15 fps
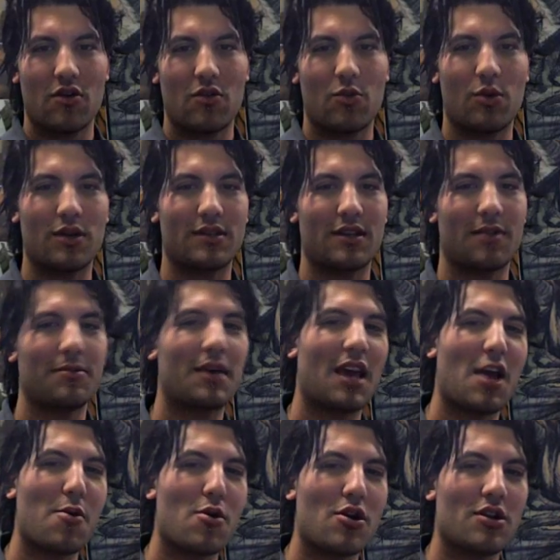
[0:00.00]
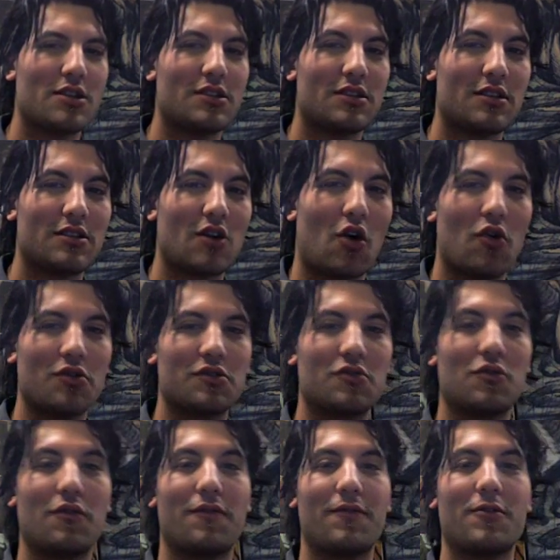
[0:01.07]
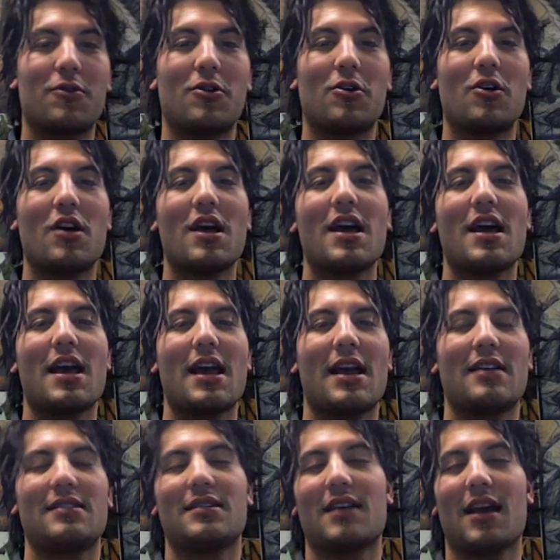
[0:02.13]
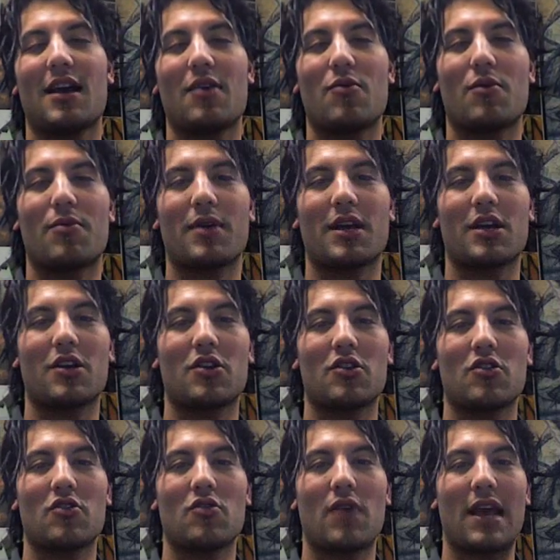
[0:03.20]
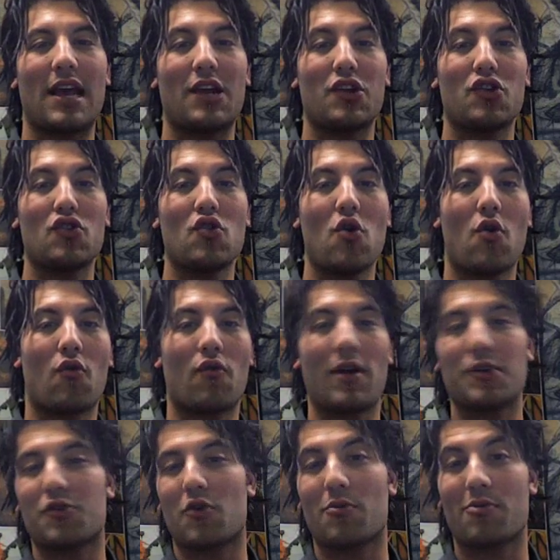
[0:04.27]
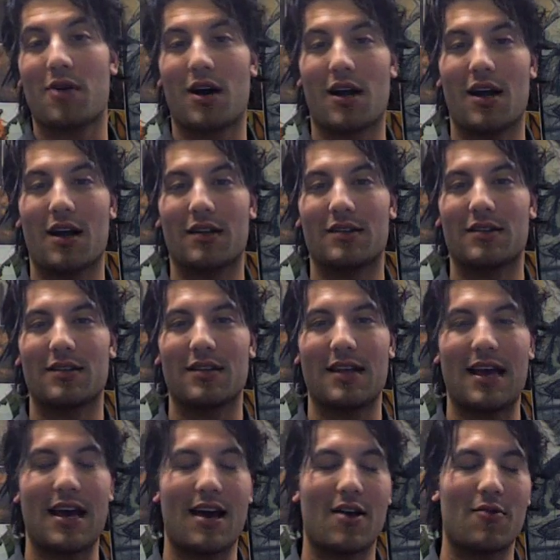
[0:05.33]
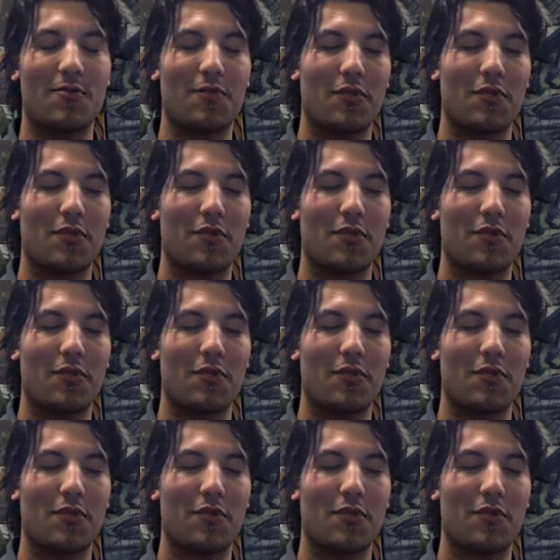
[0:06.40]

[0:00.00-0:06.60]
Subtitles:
What's up, gamers? It's Old School Fool, and today we're bringing you a new retro product. Now,